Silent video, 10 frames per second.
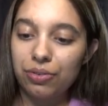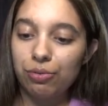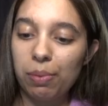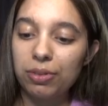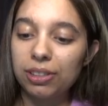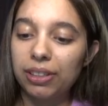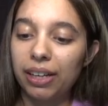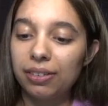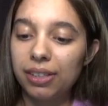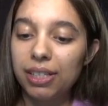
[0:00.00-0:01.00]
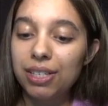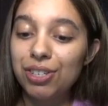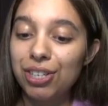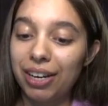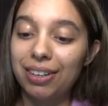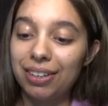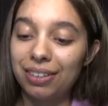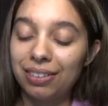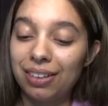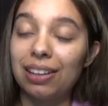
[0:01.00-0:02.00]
Remember to lightly shade in